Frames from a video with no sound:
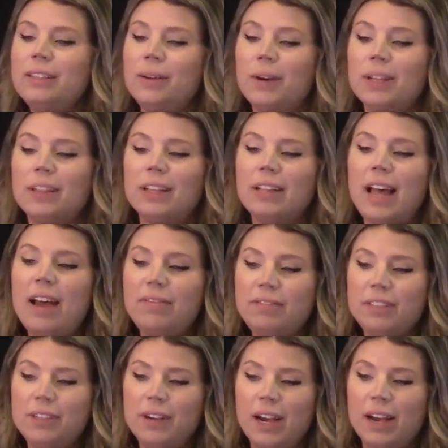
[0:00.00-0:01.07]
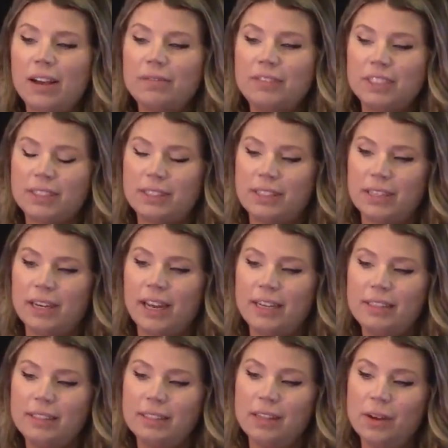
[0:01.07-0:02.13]
So on the left, you have just a
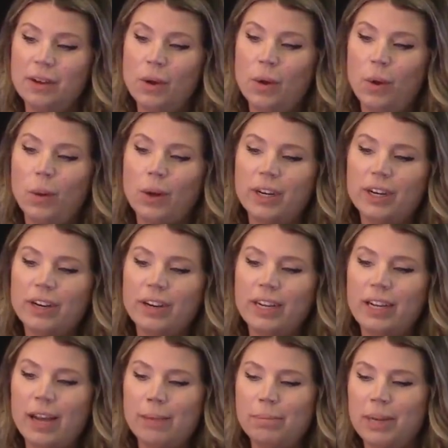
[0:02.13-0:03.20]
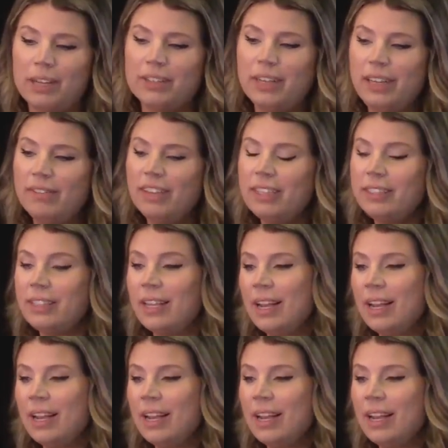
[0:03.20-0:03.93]
nice ordinary compound nevus,